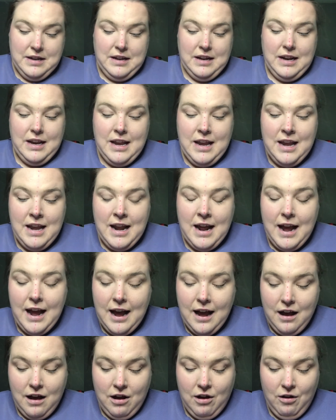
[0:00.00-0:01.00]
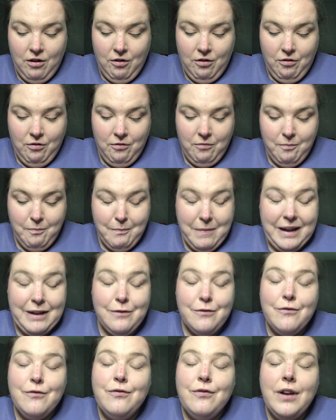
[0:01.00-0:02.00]
Now, my
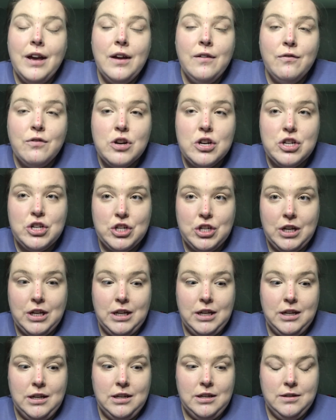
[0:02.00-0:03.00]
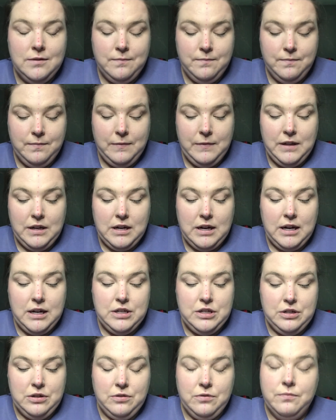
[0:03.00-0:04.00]
favorite shade that I
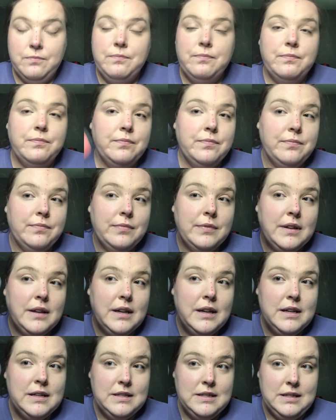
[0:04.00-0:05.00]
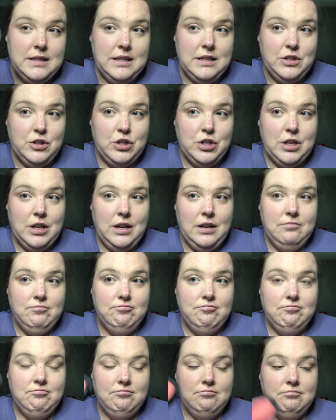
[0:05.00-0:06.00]
do is this shade.
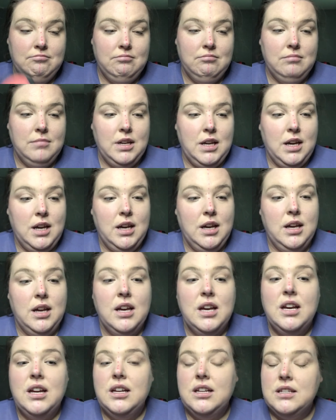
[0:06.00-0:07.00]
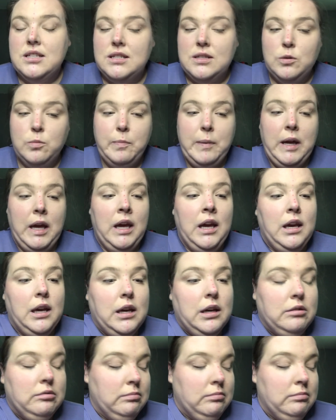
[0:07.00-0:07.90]
Okay, still pink.